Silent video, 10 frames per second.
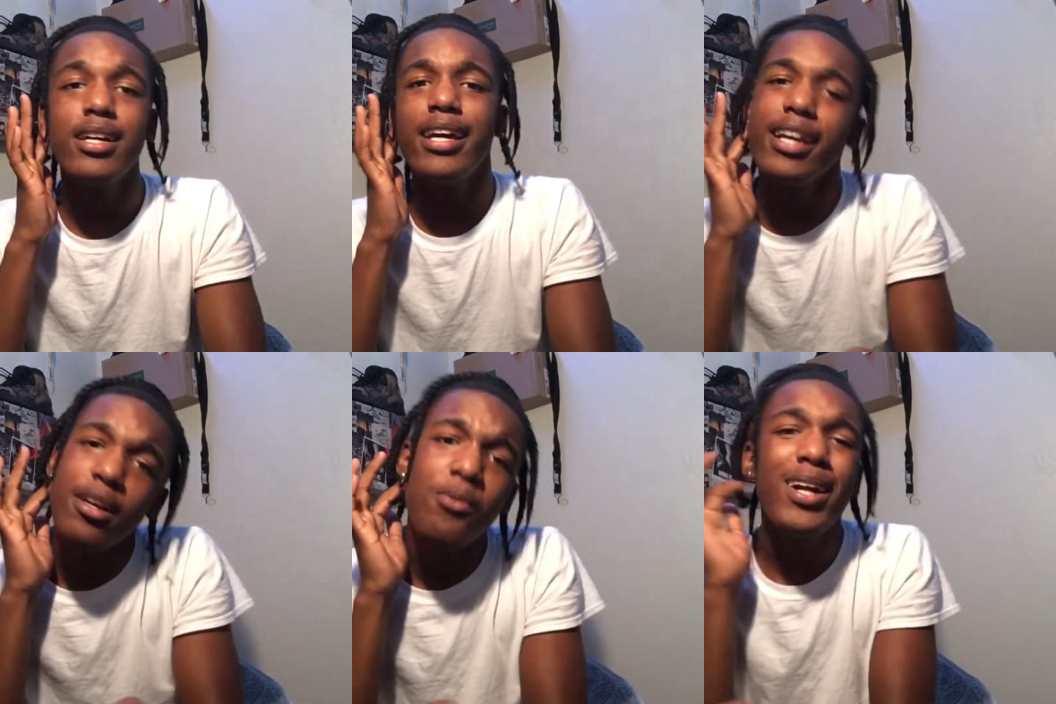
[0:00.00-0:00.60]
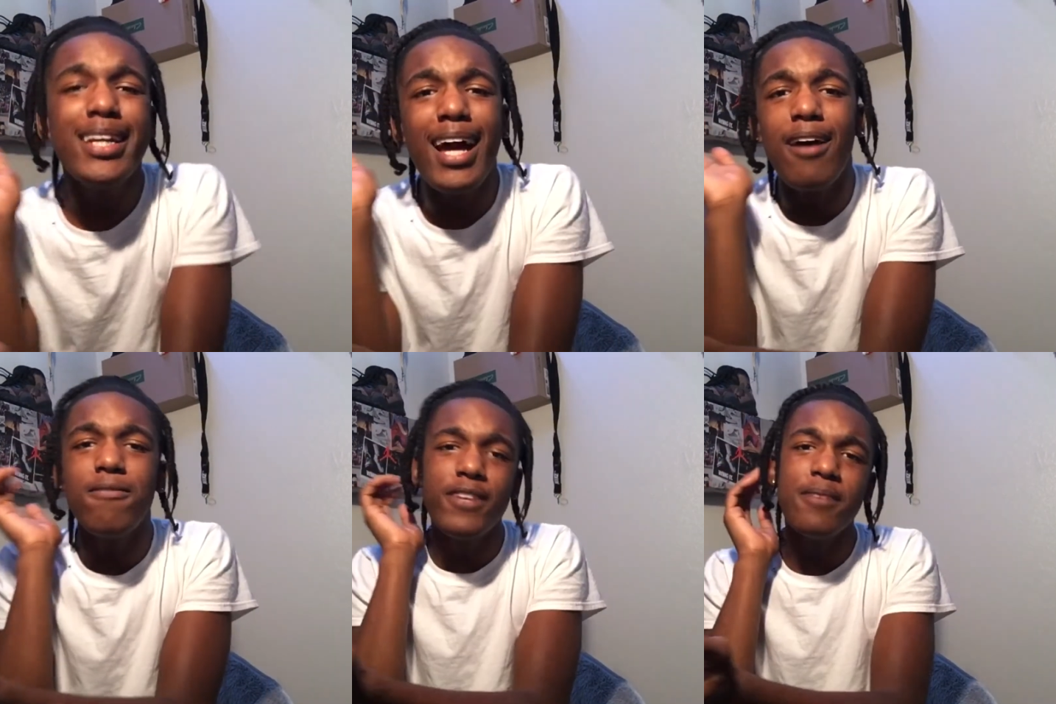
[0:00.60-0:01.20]
any one of
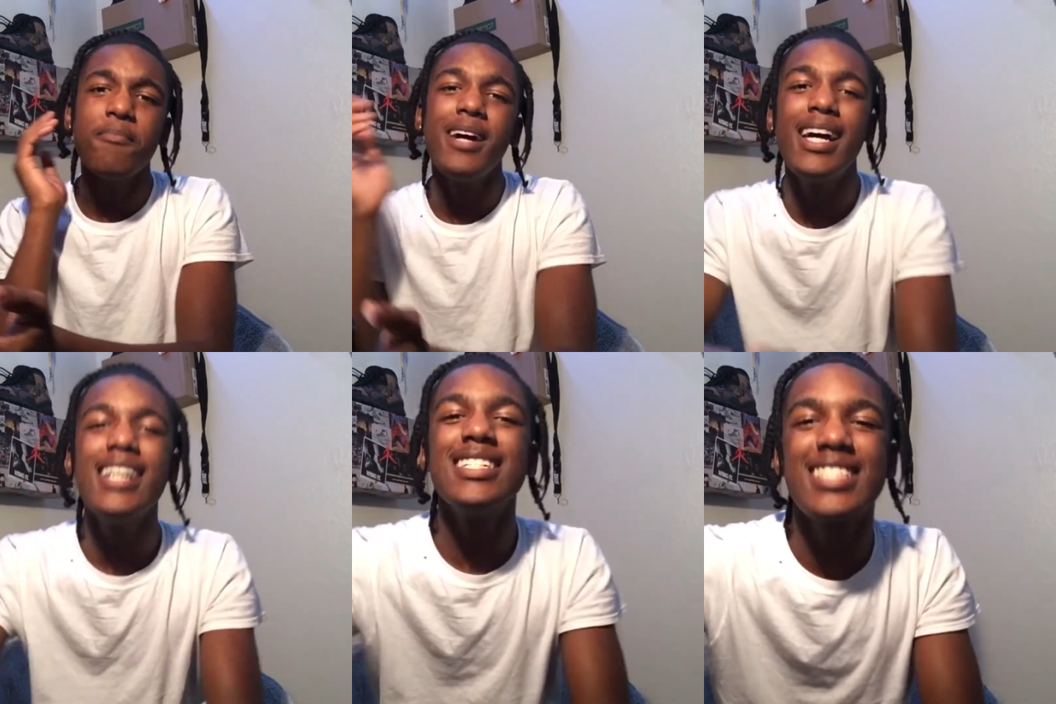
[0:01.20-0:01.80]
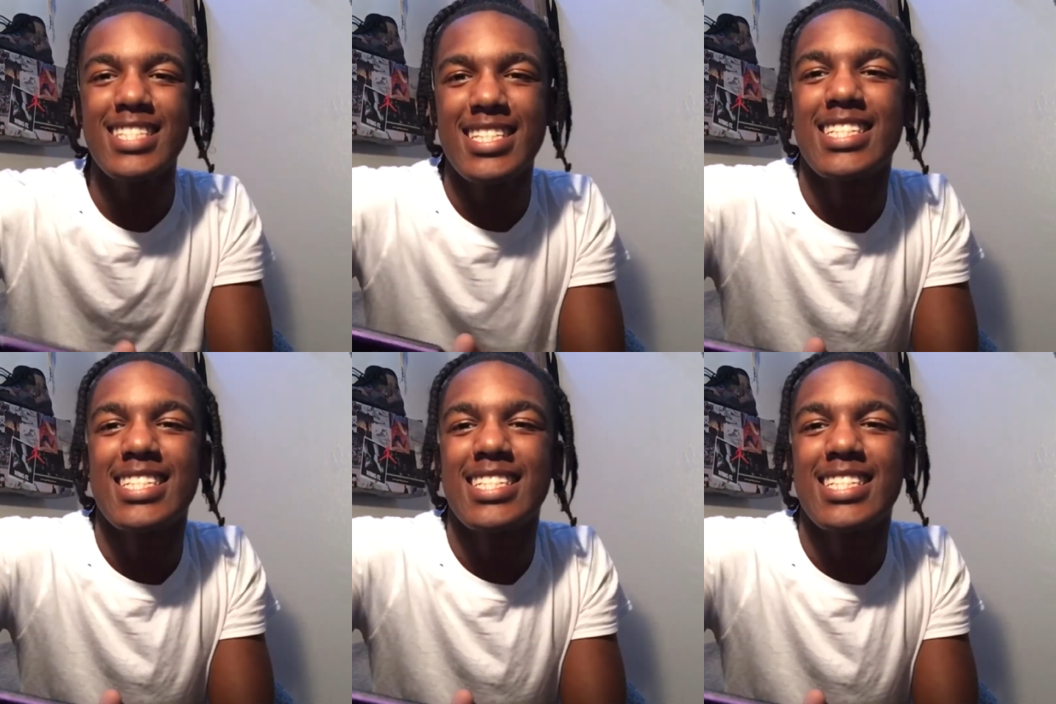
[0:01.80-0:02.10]
y'all females.